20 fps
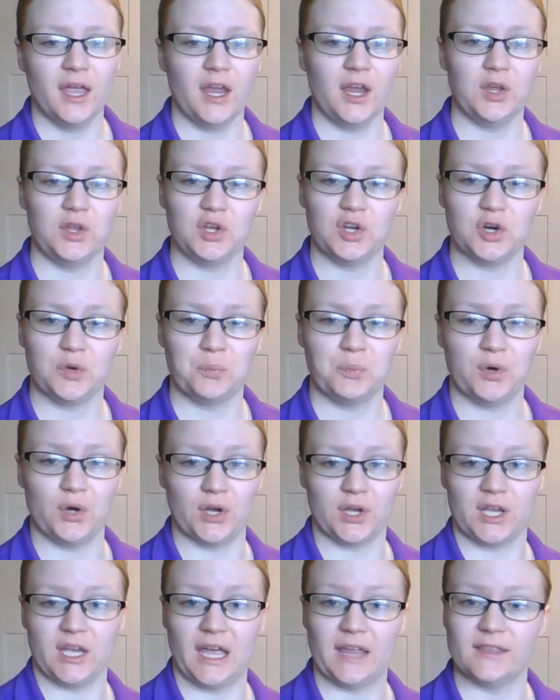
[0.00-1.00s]
in your
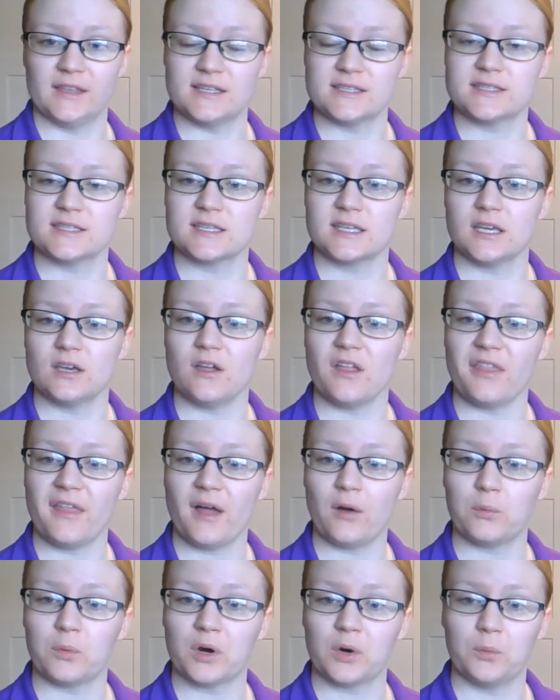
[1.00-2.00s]
book. And the skill
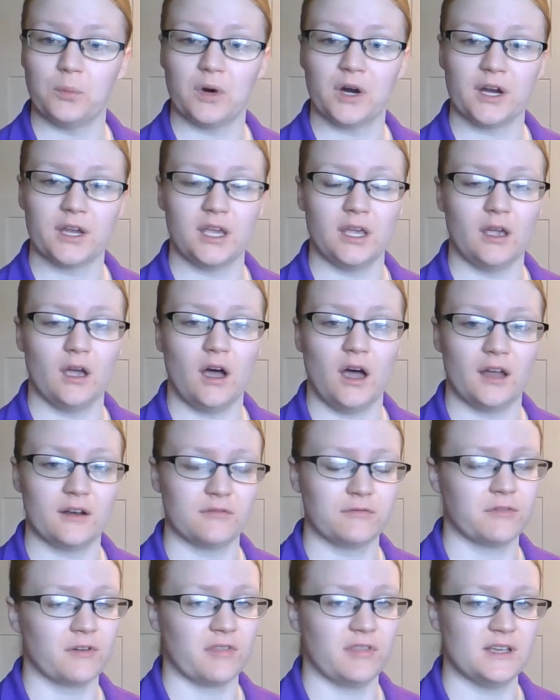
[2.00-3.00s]
that we're working
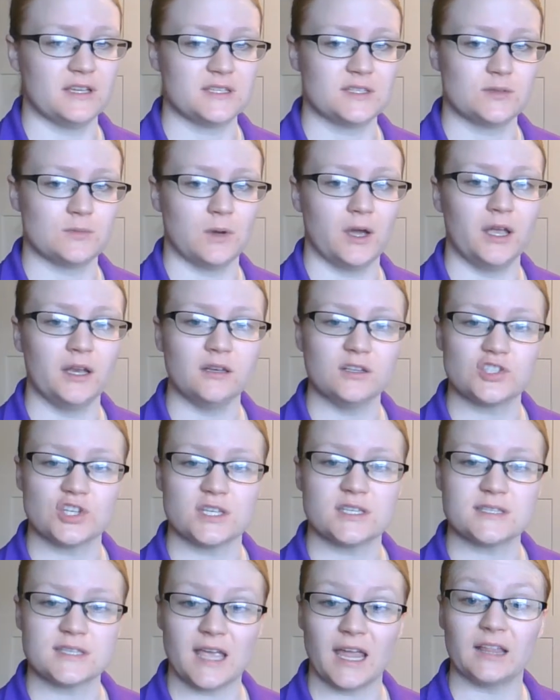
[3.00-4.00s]
on for this one,
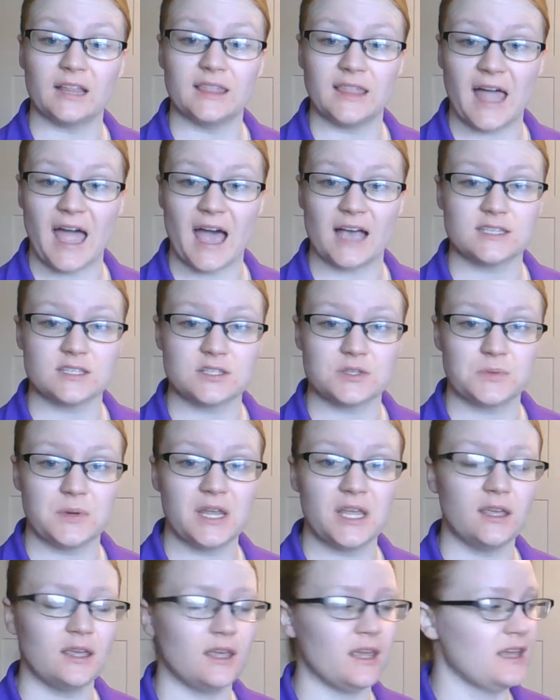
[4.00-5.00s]
just like last
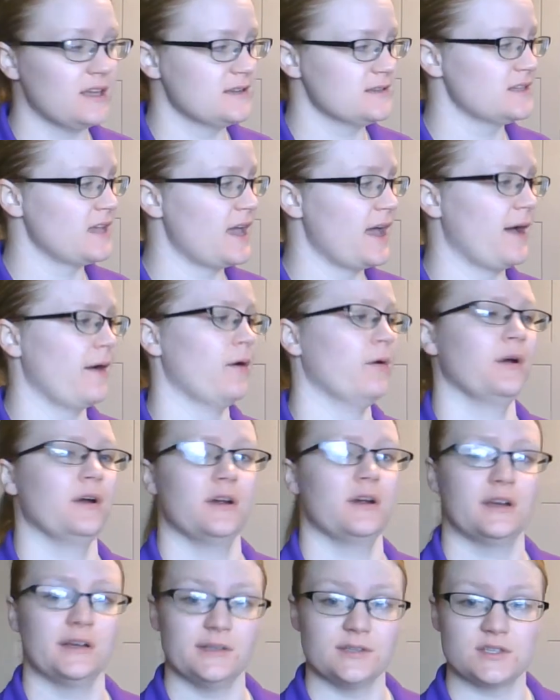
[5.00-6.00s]
week, is
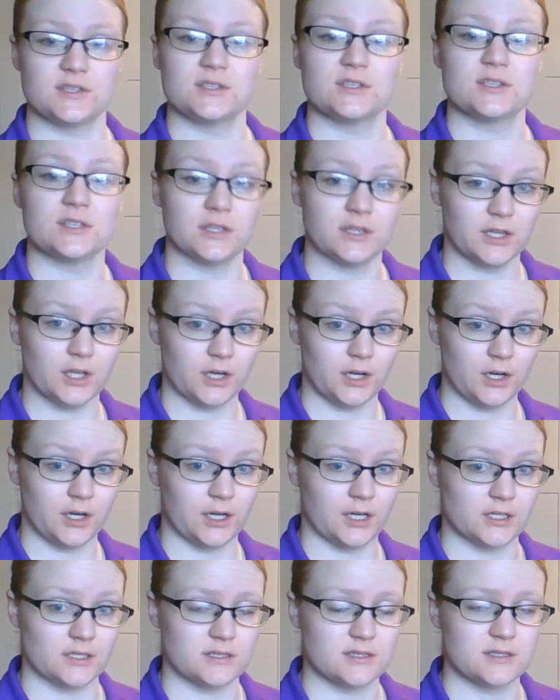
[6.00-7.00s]
our
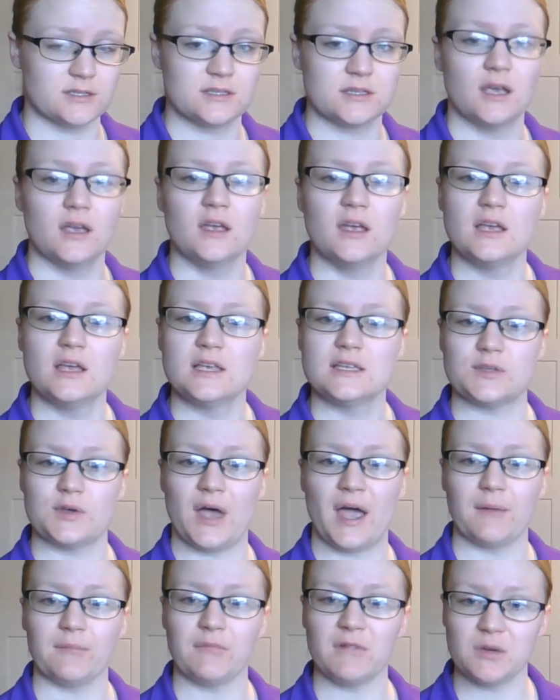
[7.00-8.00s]
slurs. So
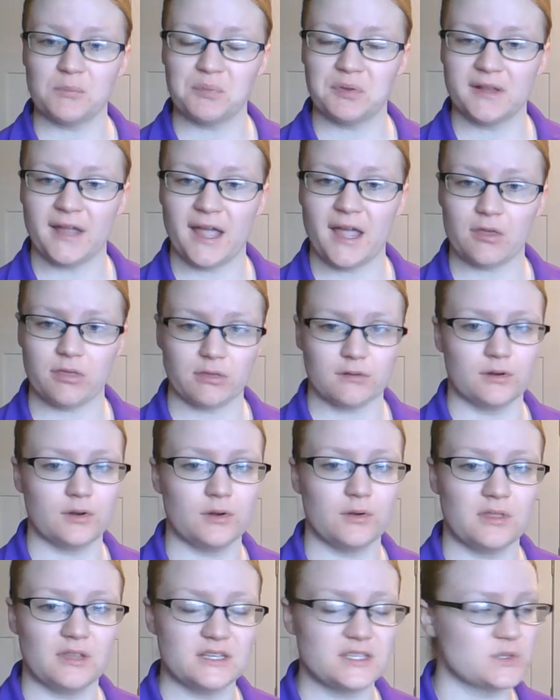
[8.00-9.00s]
I'm going to play
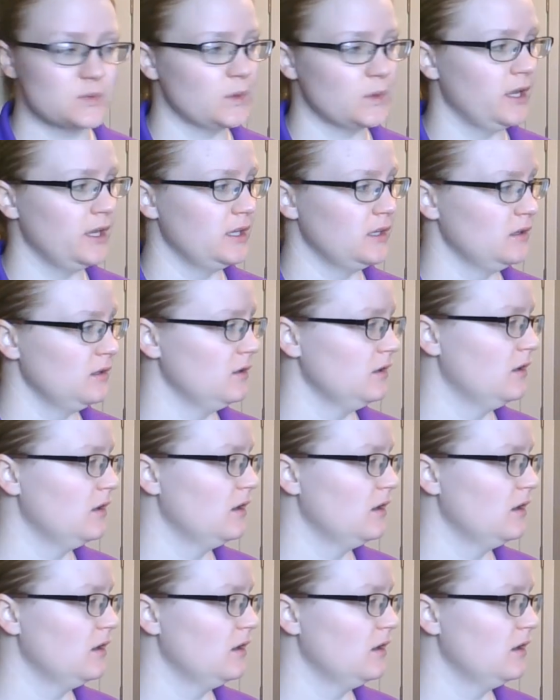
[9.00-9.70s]
through this one